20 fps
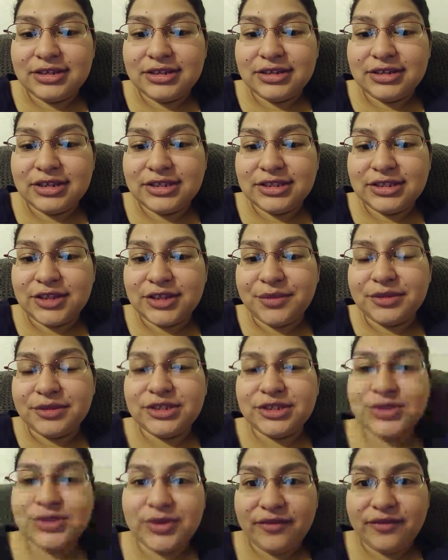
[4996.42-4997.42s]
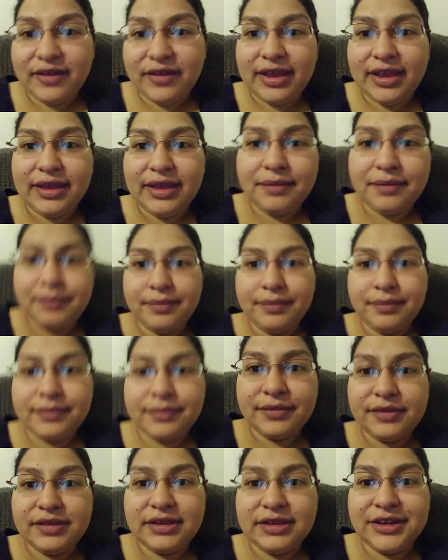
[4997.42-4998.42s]
it's almost 12 a.m.
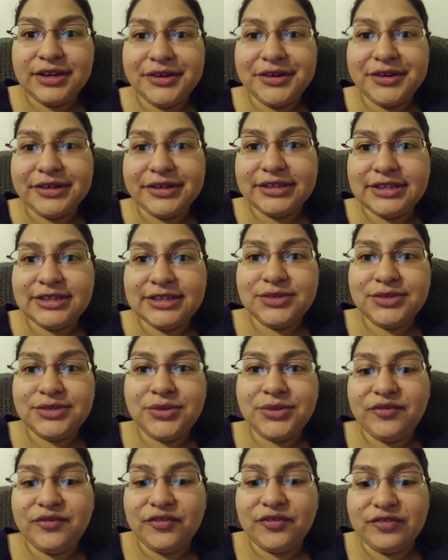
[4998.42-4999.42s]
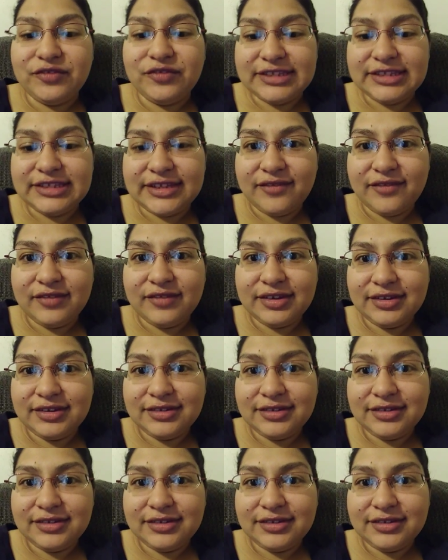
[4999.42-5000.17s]
See here, it's 12:57.